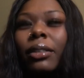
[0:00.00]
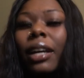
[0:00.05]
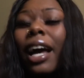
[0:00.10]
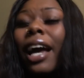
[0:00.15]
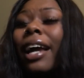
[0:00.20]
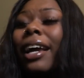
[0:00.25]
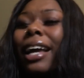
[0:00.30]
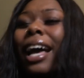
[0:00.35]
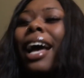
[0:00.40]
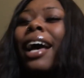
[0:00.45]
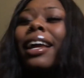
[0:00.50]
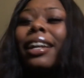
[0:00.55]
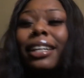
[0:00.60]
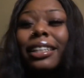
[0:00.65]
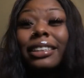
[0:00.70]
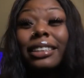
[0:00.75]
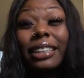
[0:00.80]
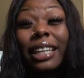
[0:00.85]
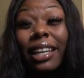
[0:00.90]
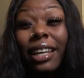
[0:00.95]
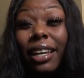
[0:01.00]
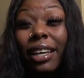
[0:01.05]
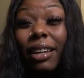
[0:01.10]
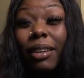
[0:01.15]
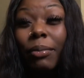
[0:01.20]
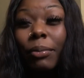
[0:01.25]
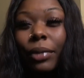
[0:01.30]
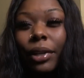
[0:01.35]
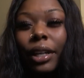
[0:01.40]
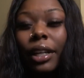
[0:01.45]
I, I
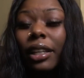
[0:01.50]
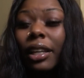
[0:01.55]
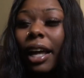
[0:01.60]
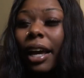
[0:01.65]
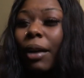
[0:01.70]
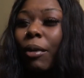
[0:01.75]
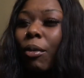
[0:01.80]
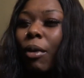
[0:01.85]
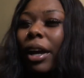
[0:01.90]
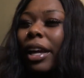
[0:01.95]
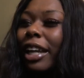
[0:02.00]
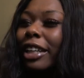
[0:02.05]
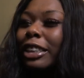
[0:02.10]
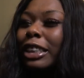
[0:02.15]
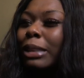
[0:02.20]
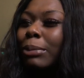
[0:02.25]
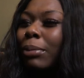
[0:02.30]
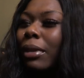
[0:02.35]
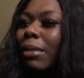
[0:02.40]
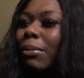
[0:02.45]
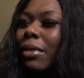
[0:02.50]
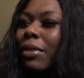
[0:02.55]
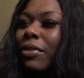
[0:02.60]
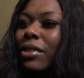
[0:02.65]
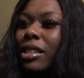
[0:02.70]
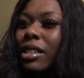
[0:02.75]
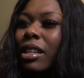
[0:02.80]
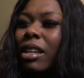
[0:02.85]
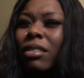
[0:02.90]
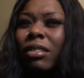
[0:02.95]
understand, but like why y'all suspend me
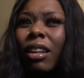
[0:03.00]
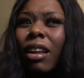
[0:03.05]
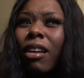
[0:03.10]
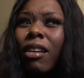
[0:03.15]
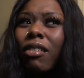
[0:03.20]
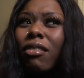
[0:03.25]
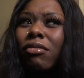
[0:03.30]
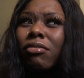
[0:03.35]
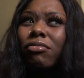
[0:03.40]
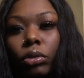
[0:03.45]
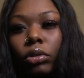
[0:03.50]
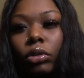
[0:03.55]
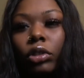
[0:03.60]
for so long?